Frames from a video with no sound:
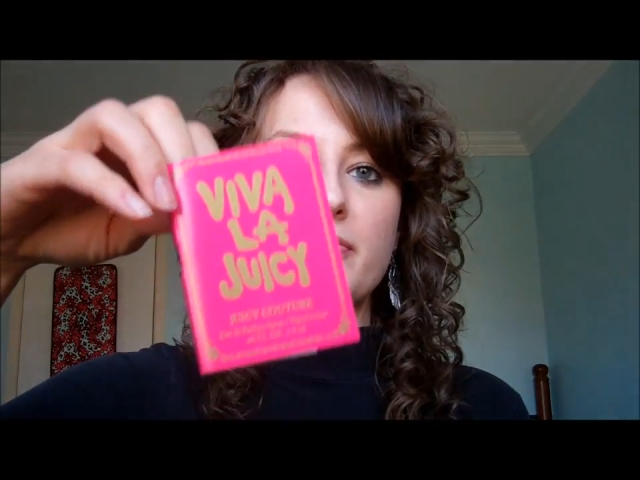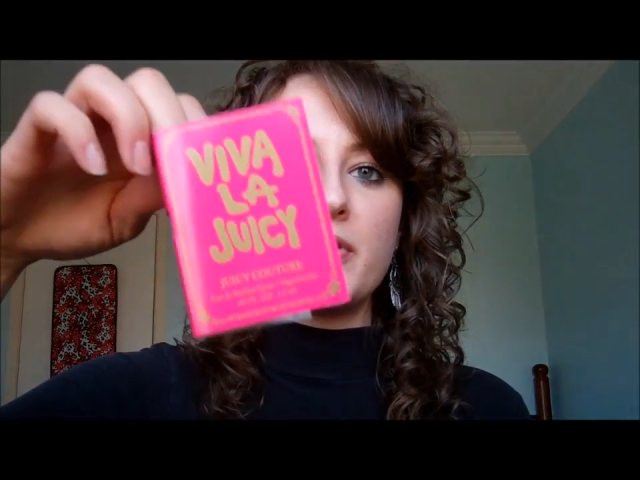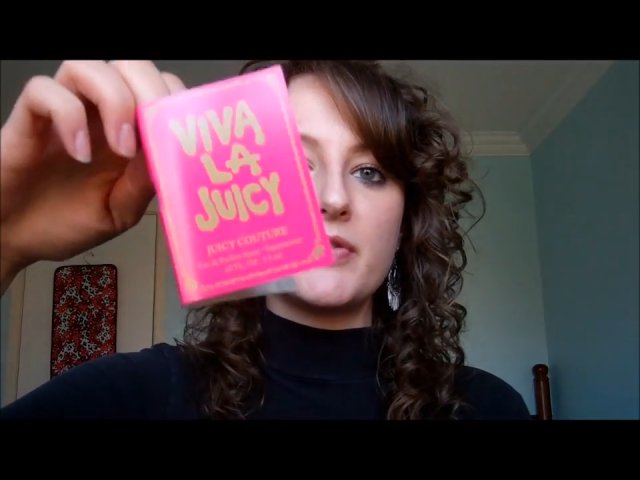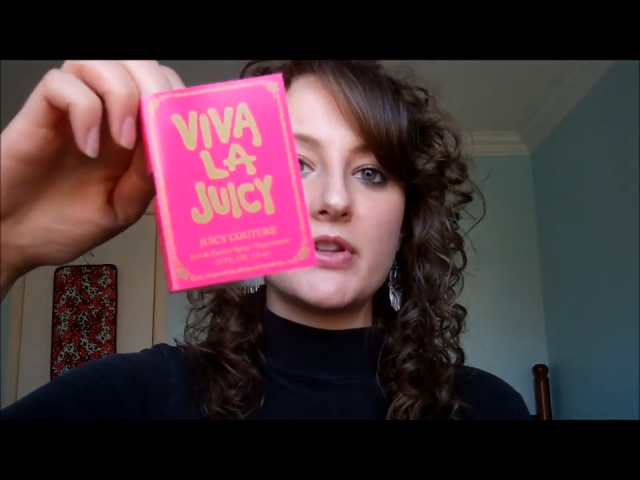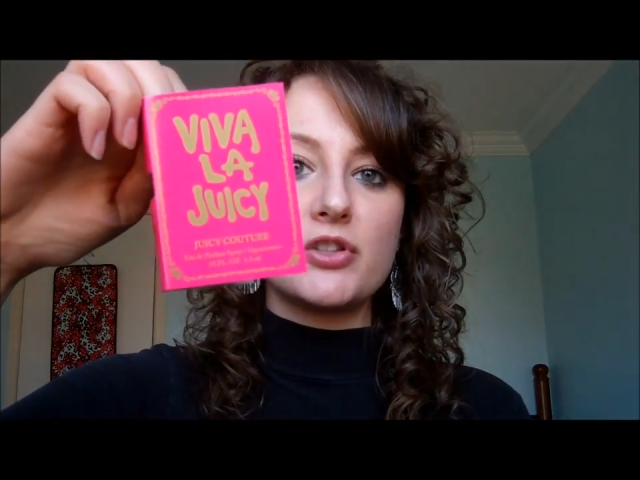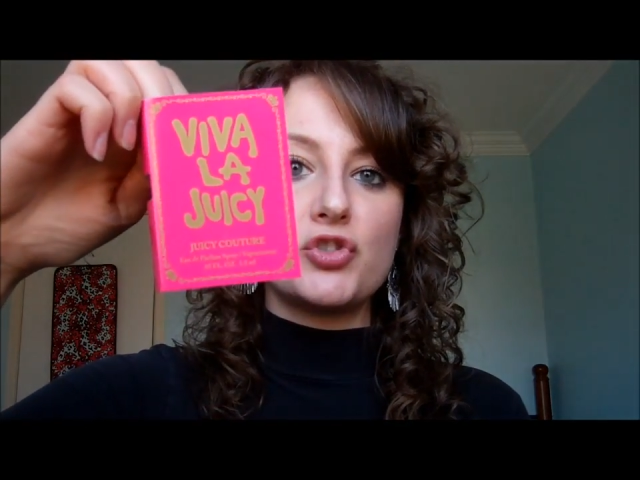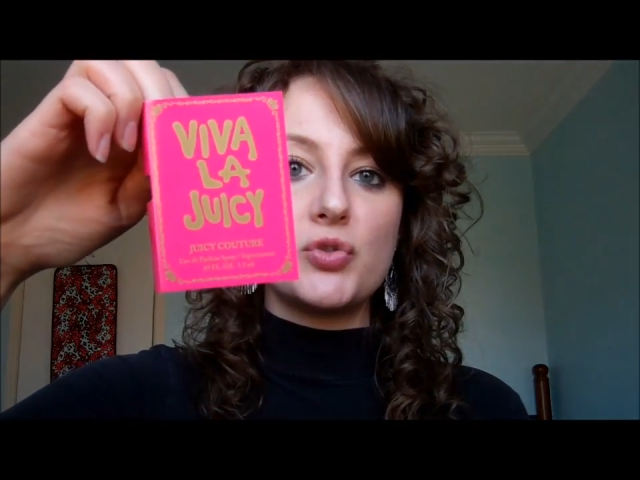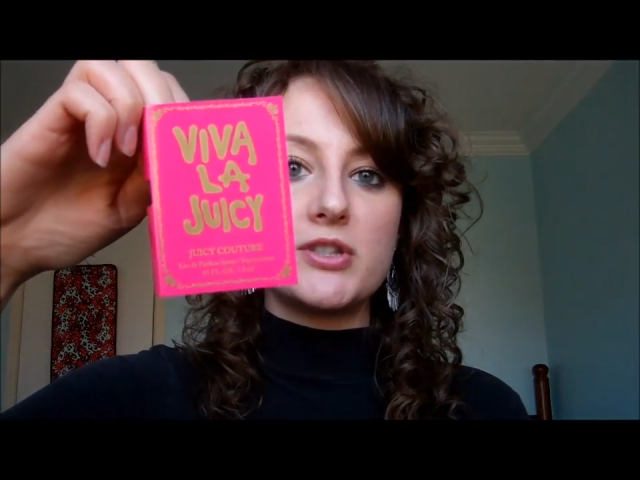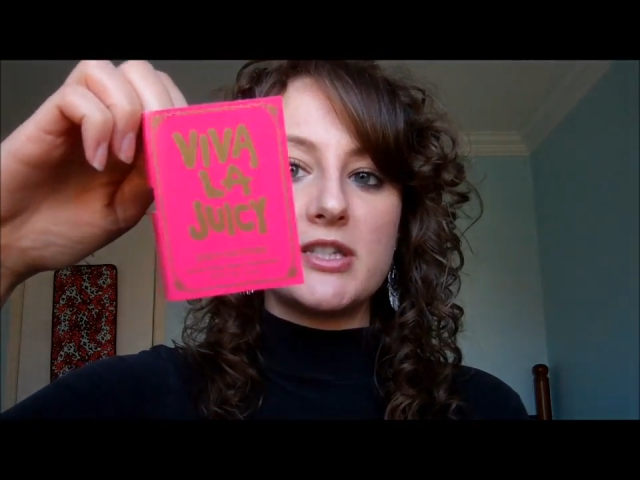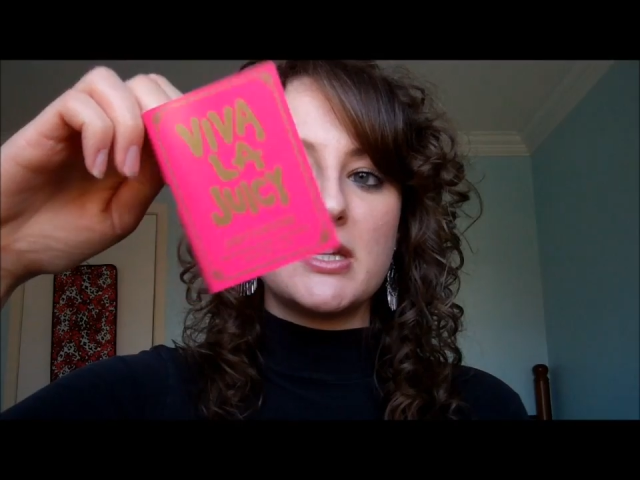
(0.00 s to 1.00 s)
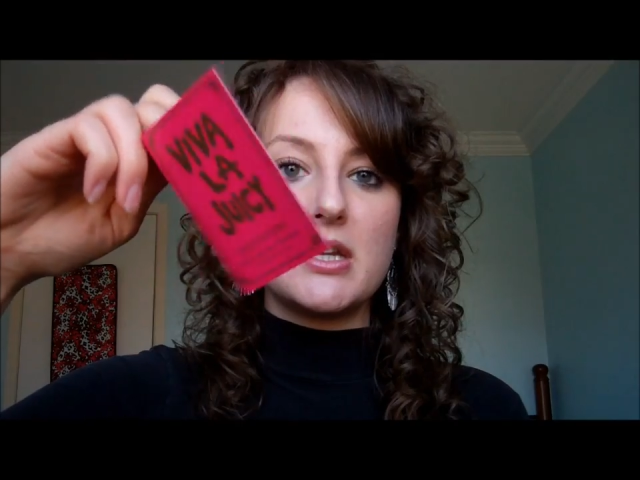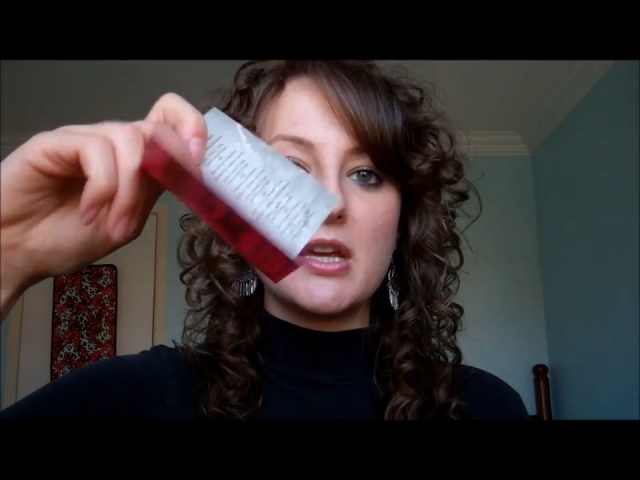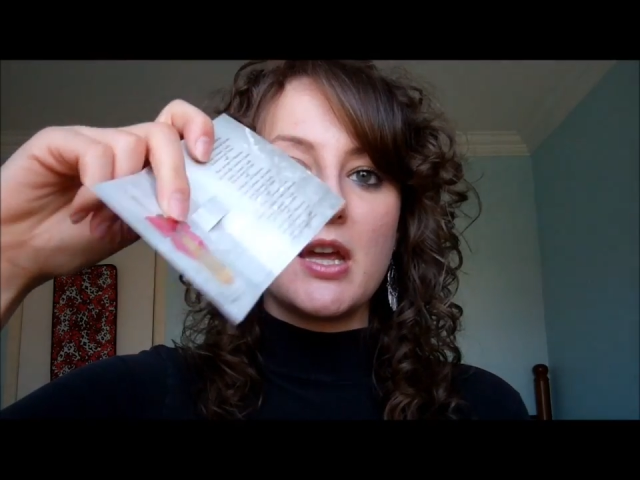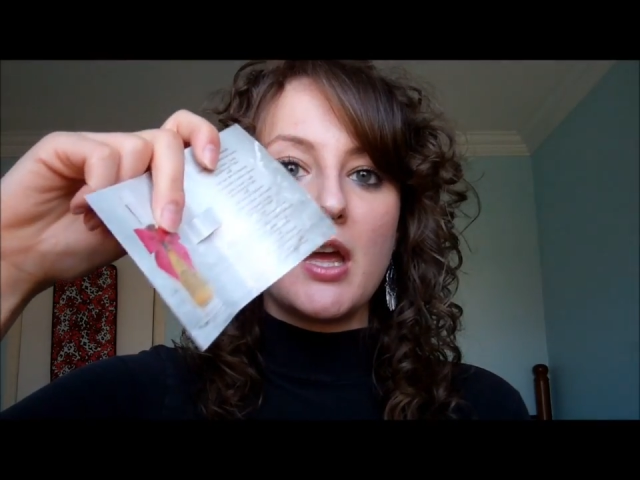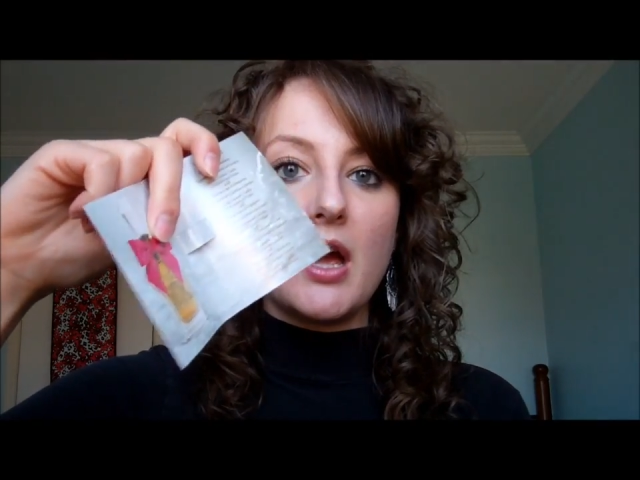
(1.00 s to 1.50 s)
Viva La Juicy
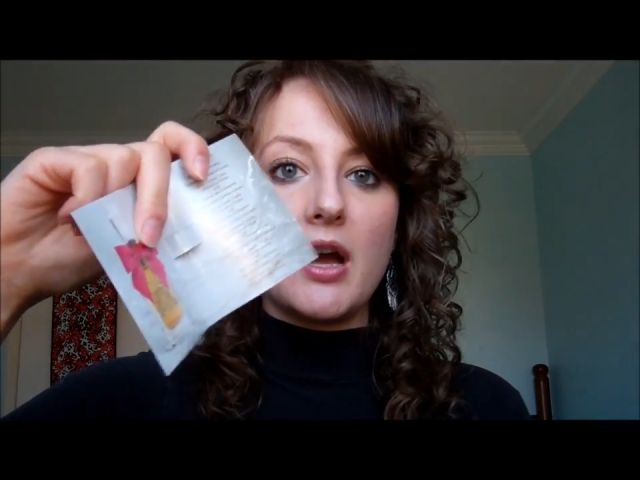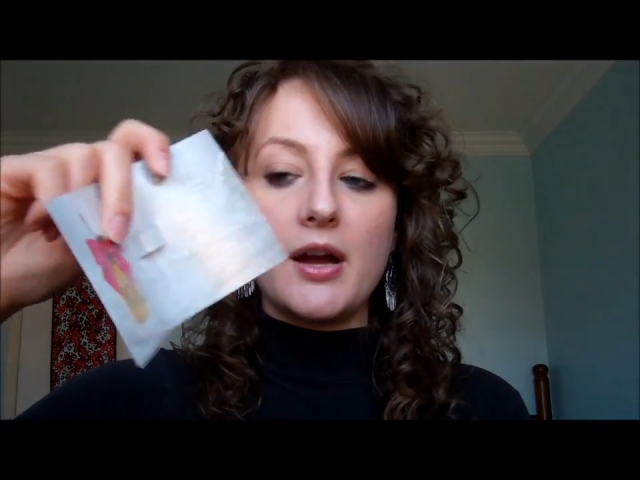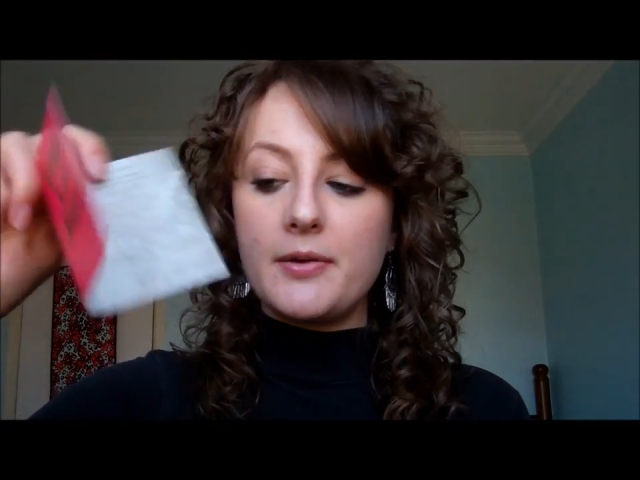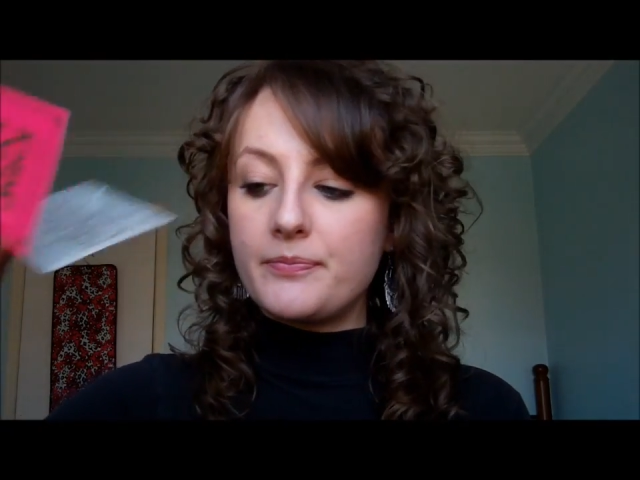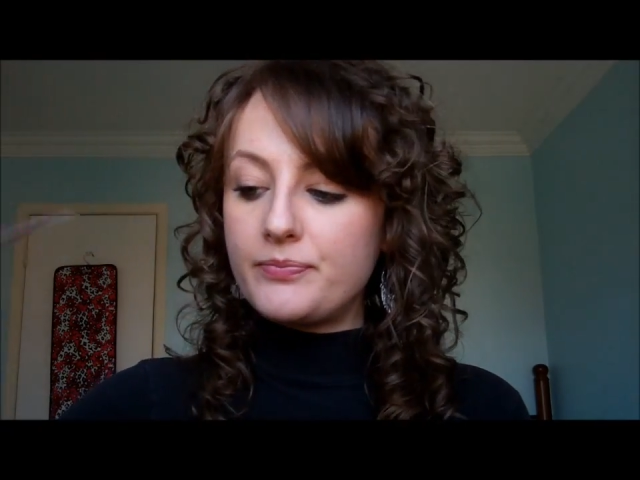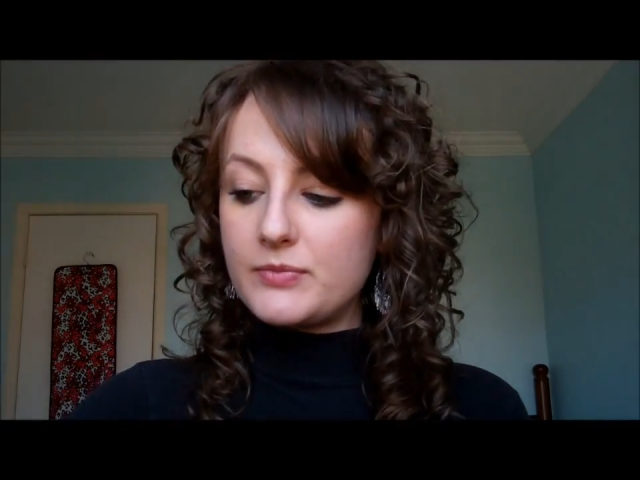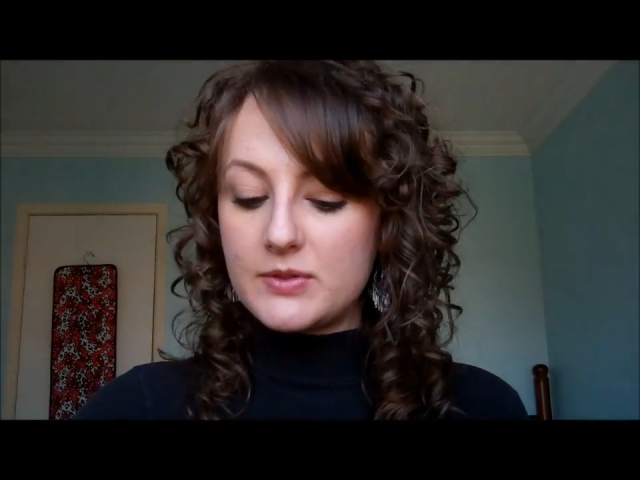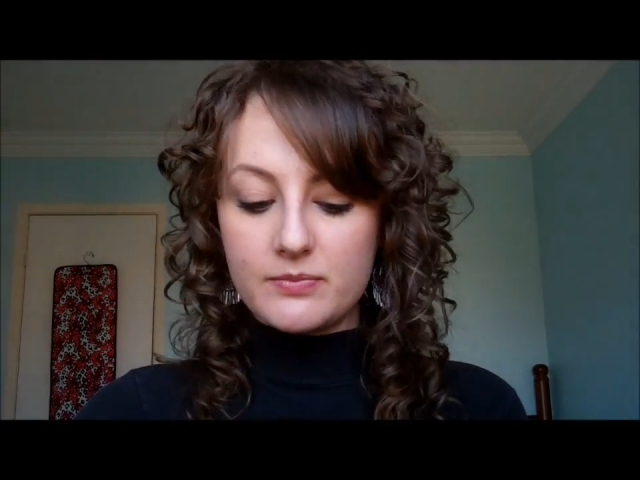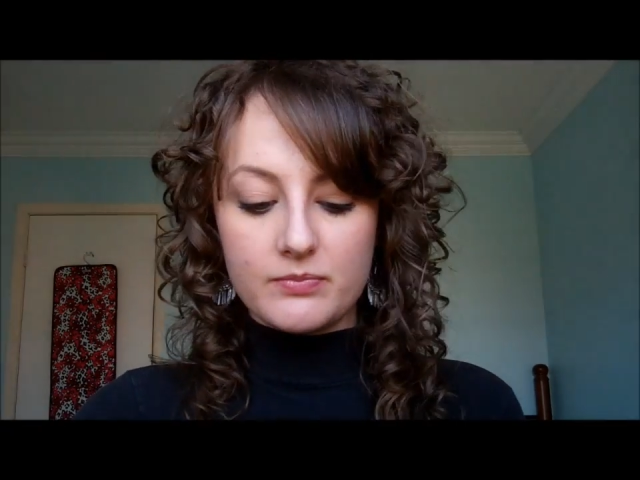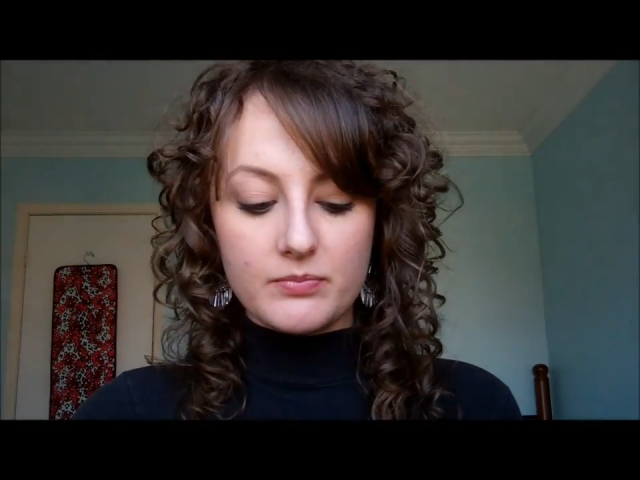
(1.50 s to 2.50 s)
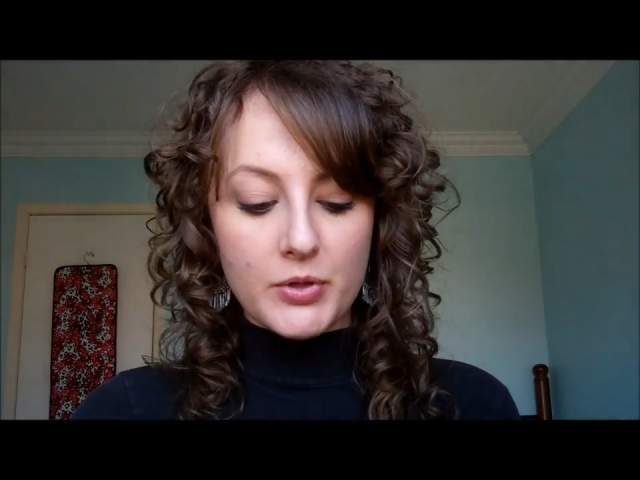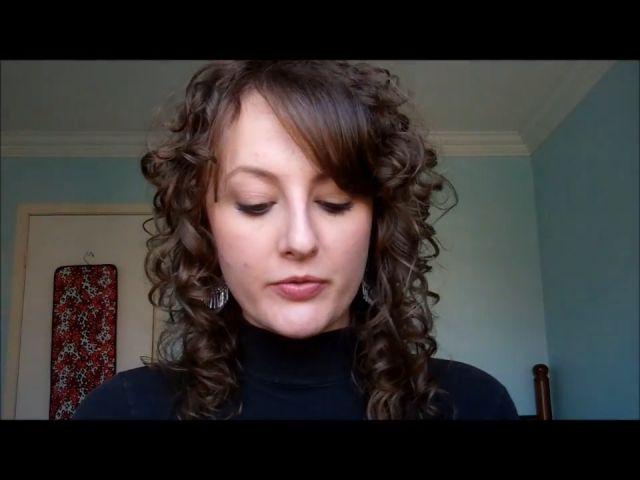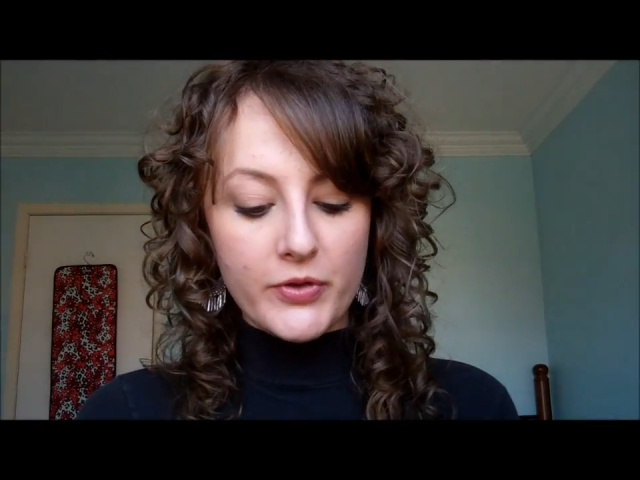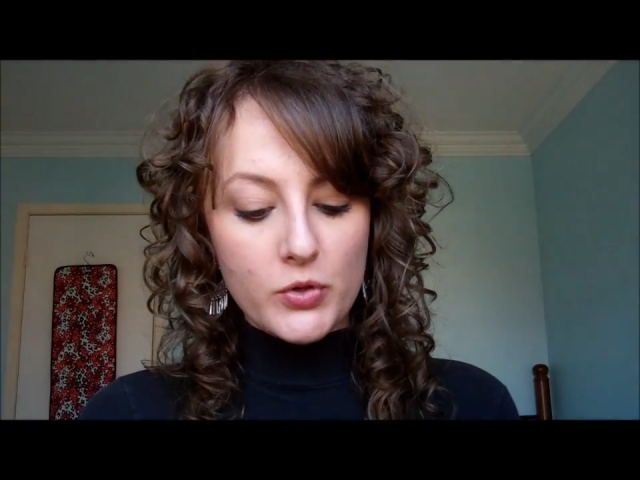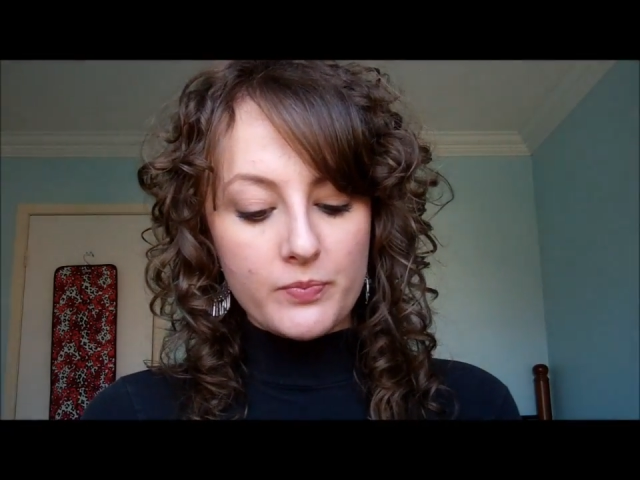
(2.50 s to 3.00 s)
um,
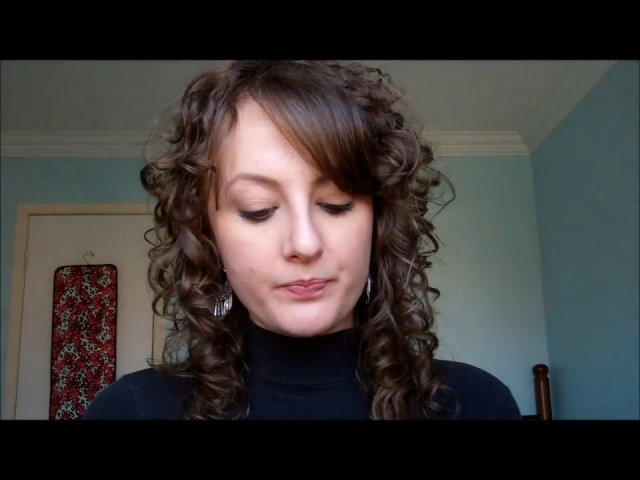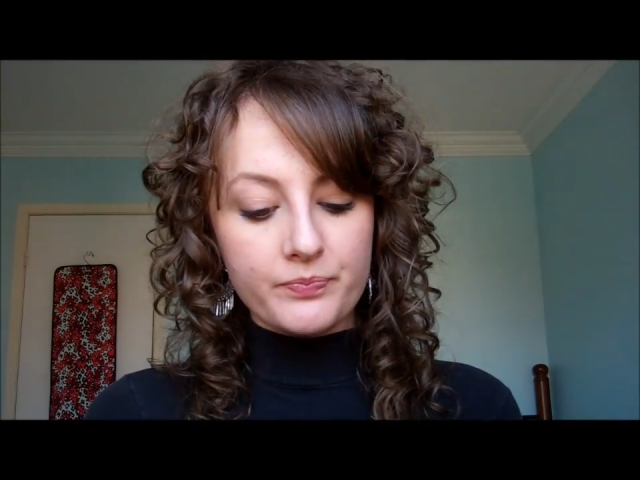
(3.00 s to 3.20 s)
perfume,